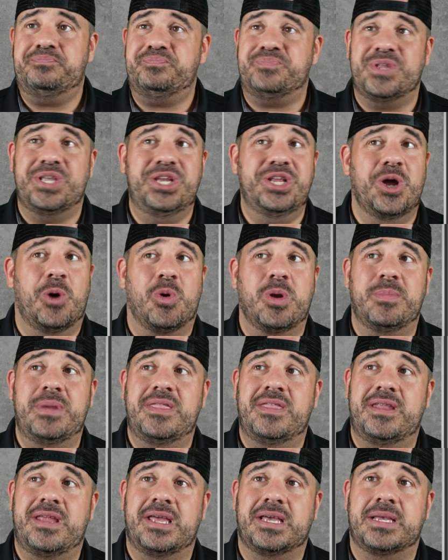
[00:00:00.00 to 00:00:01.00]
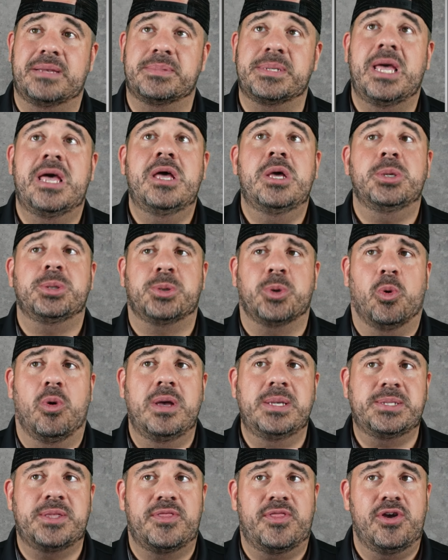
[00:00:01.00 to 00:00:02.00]
You don't want to be in the negatives.
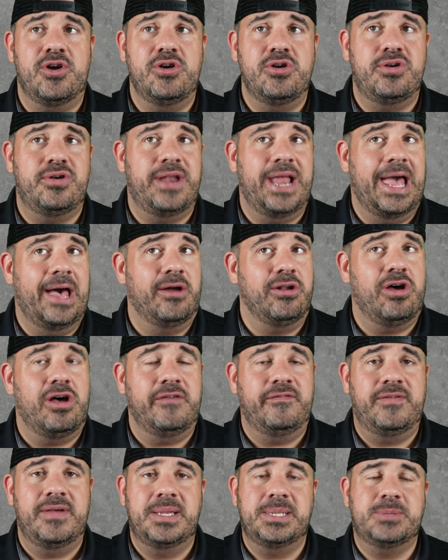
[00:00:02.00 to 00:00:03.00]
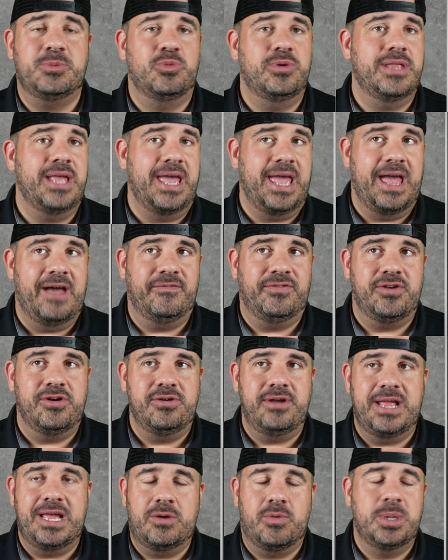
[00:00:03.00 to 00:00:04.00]
Troy's third down offense, when they have third
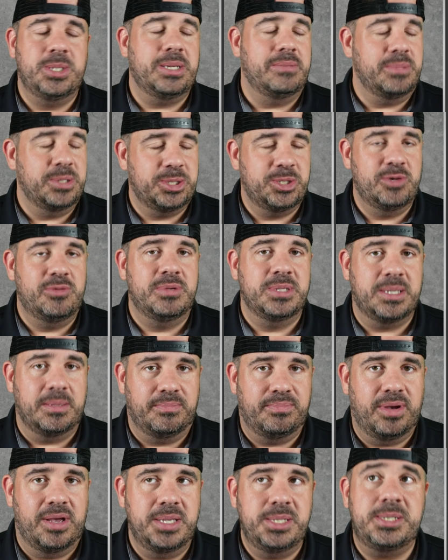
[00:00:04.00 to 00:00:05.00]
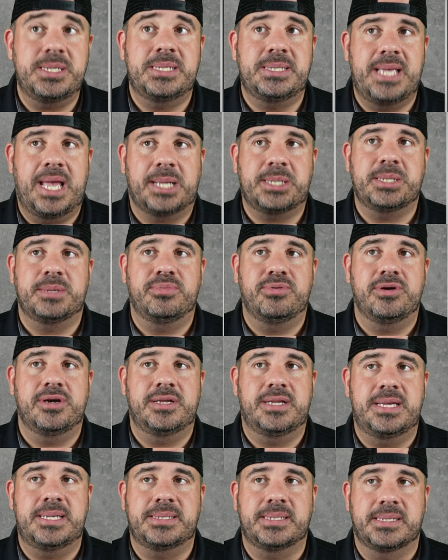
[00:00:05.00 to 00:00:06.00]
down, which I'm assuming is a bunch, is actually pretty
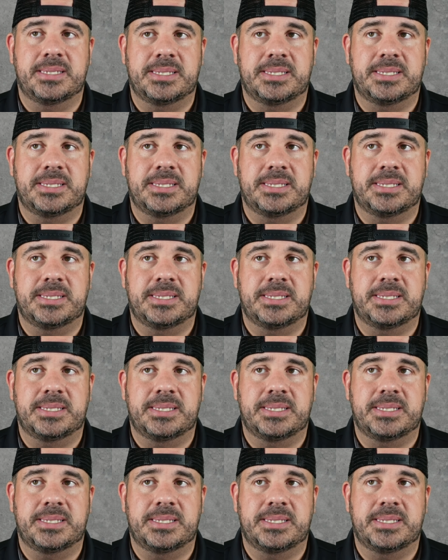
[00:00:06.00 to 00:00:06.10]
decent.